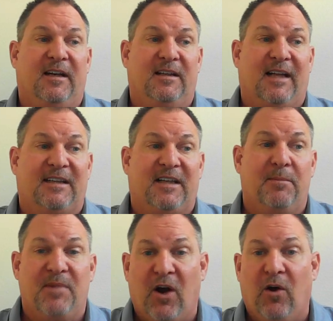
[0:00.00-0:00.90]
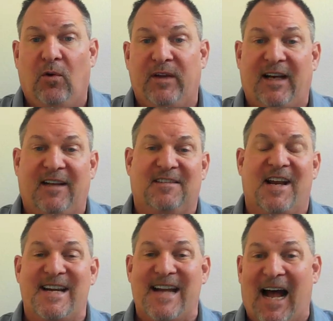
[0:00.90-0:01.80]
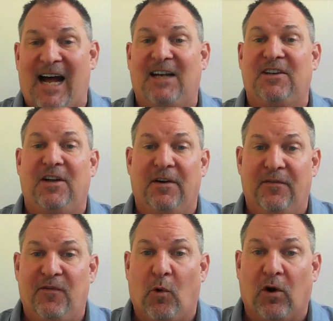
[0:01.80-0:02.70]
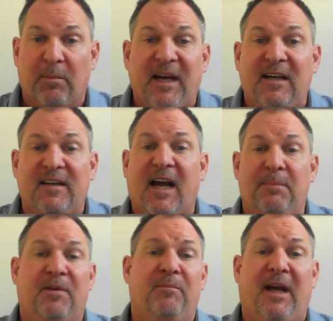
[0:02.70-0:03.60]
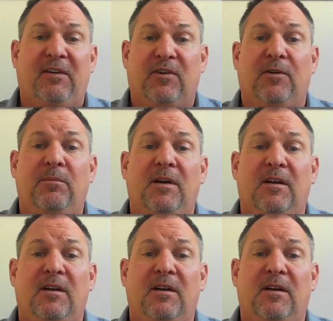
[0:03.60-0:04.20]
Let them know that it's a non conforming type of bedroom